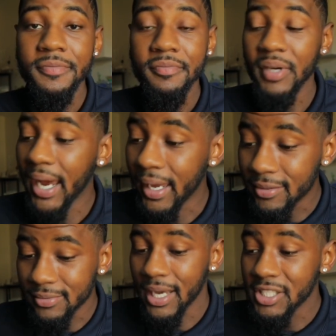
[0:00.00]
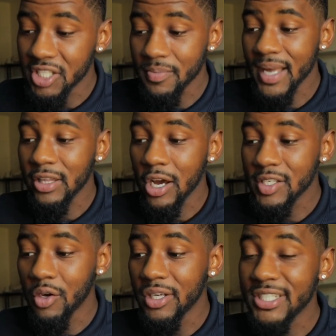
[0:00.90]
But hey, that's just my thoughts
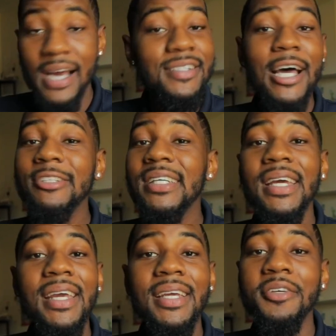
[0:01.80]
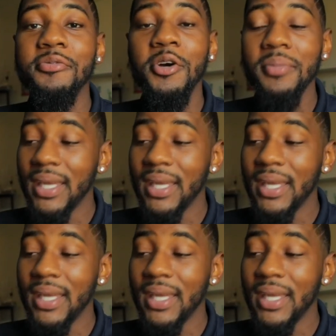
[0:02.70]
on it. Shouts out to the Heat, you feel me?